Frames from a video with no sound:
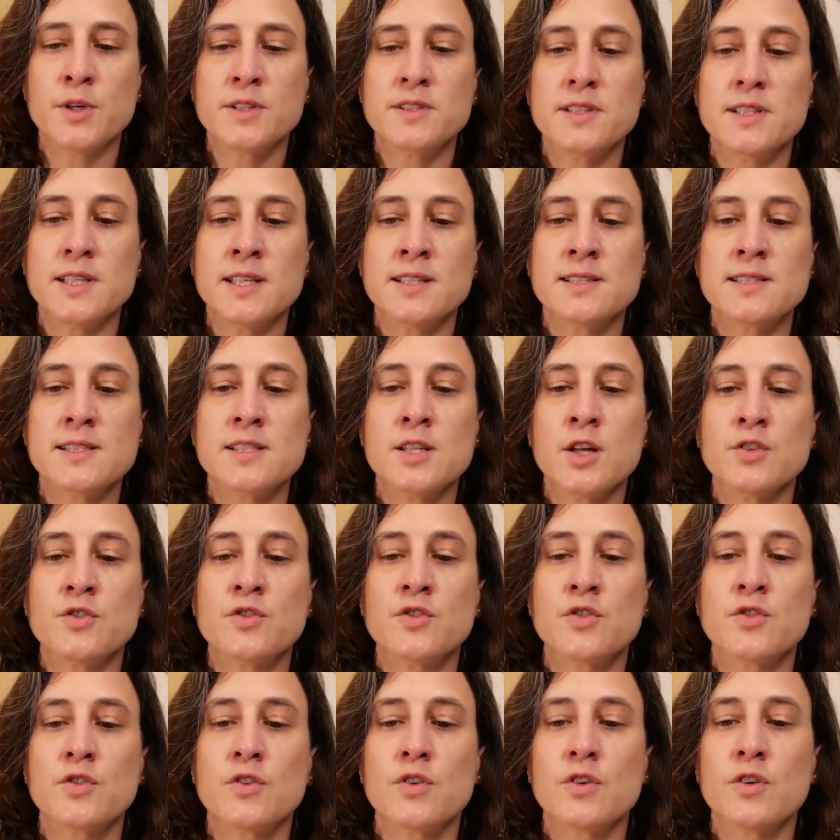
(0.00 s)
but it's
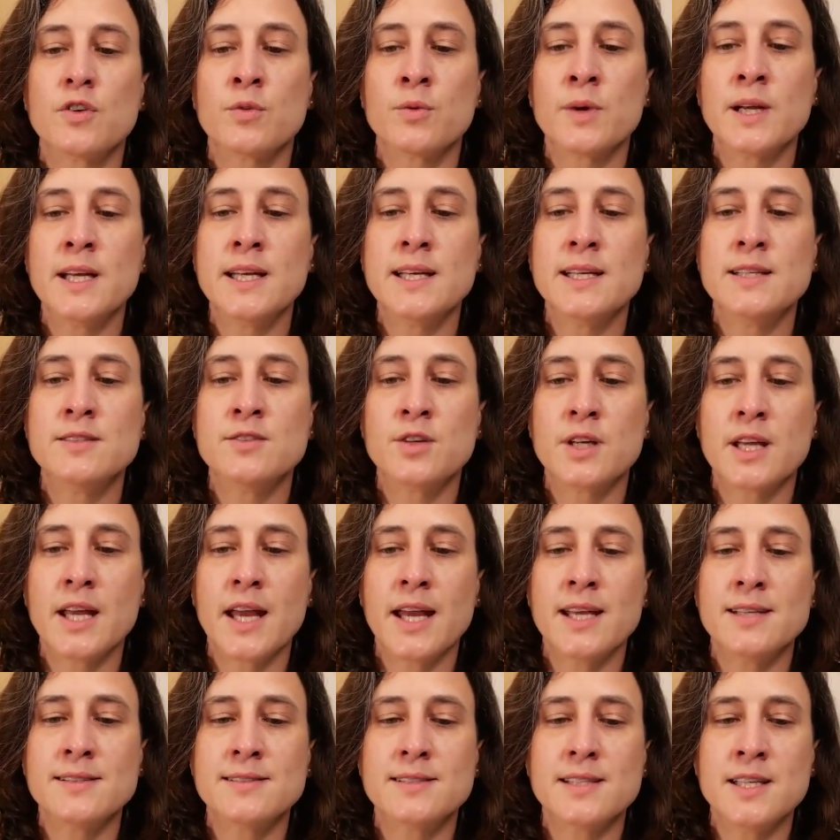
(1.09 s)
not really the
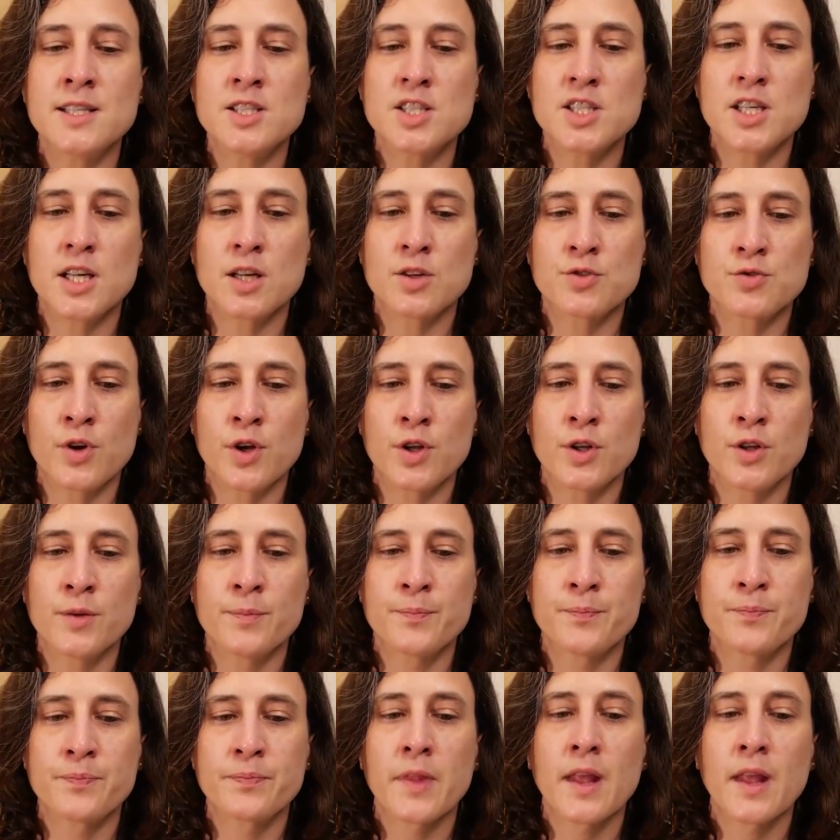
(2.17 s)
case in children.